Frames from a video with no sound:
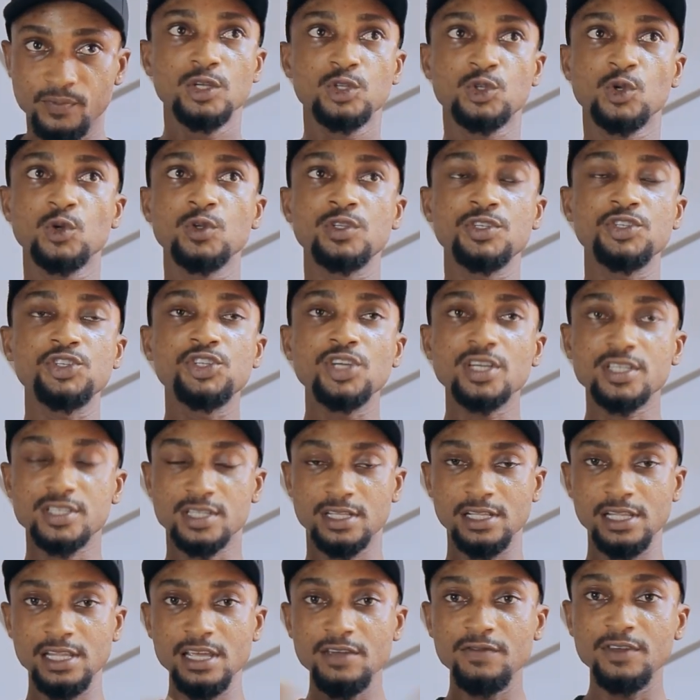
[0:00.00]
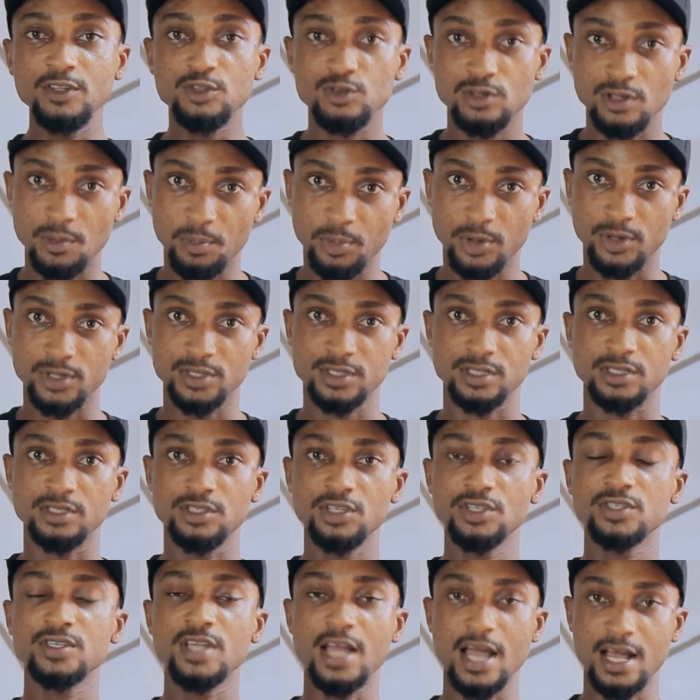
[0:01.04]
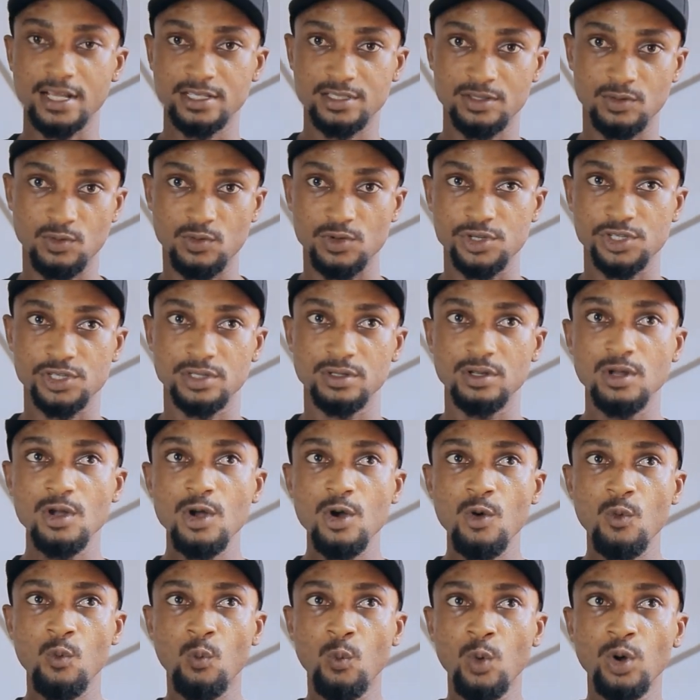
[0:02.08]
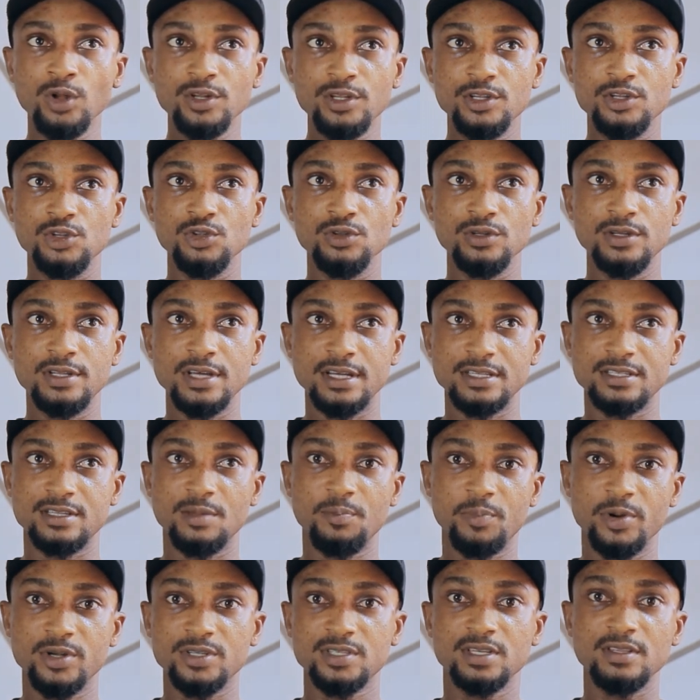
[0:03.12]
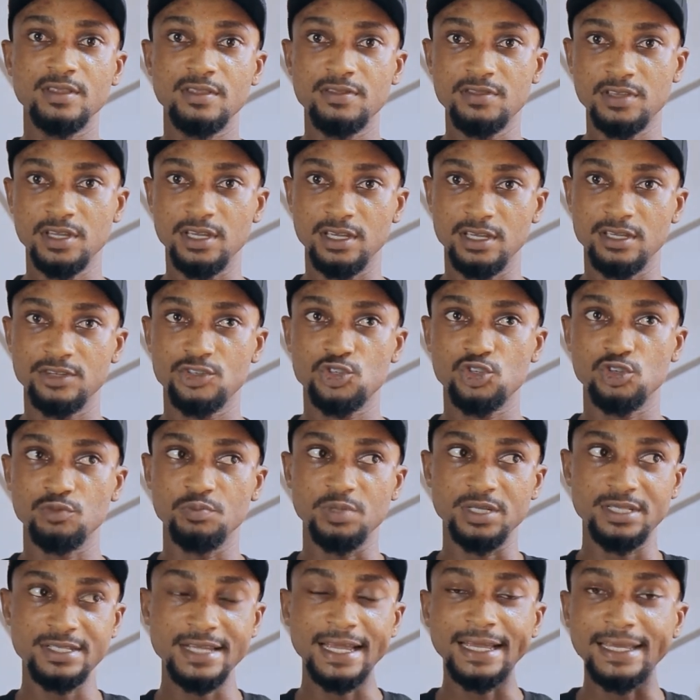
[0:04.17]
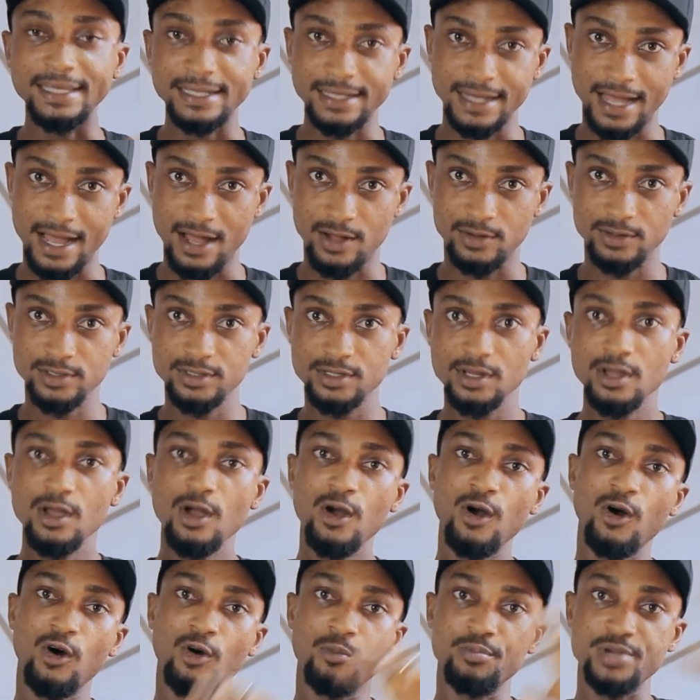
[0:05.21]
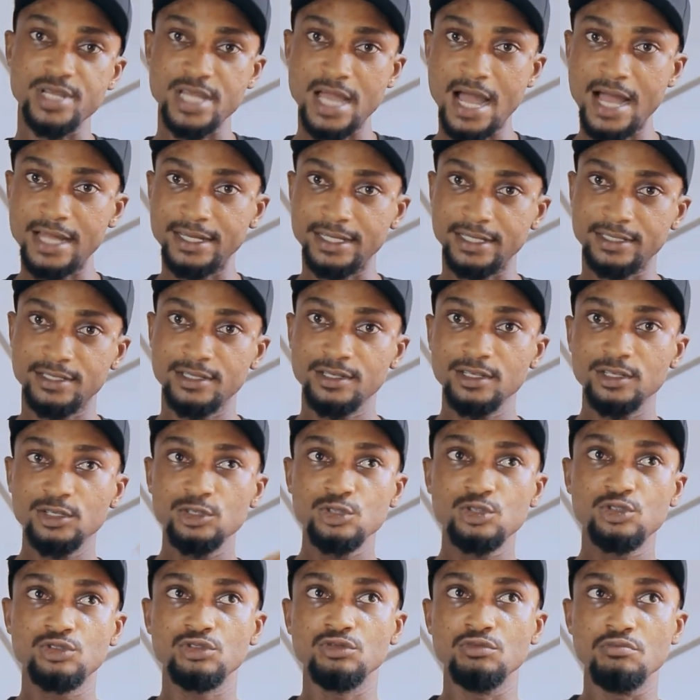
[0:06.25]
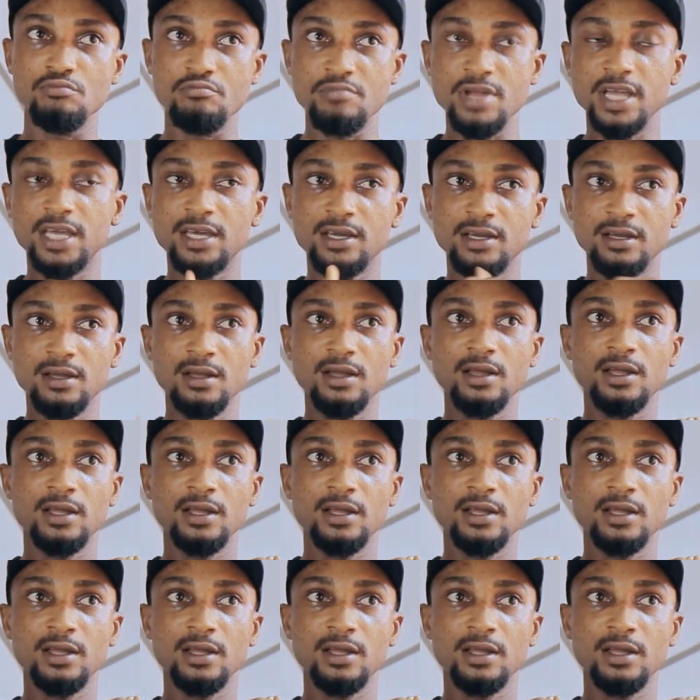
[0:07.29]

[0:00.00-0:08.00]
So just leave it to the person. Just ask the question, what do, does the person think should be taken out or be added to make